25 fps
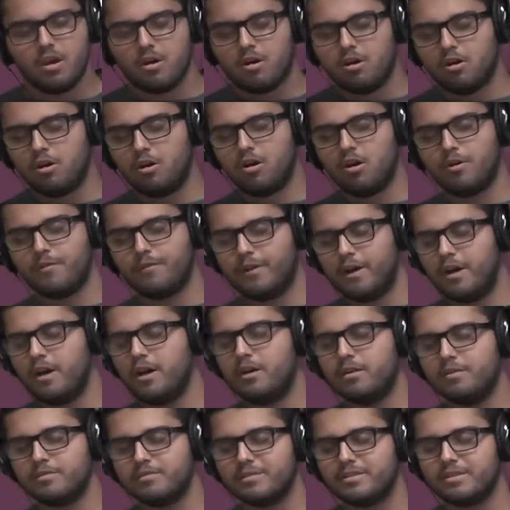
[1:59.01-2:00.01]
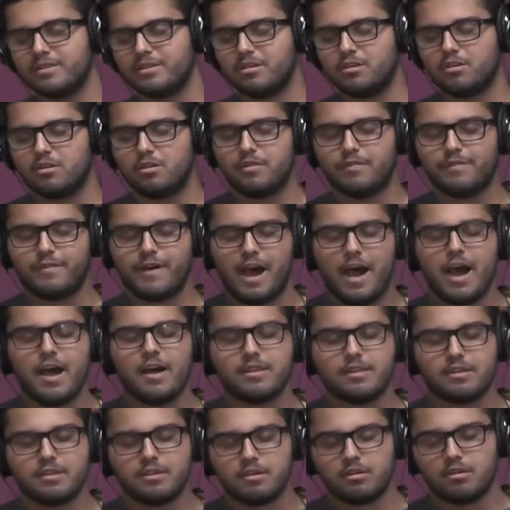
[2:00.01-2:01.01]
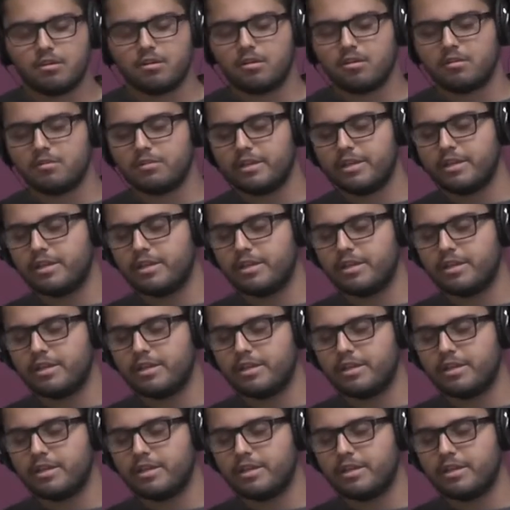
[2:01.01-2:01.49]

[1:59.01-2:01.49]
Over and over, the only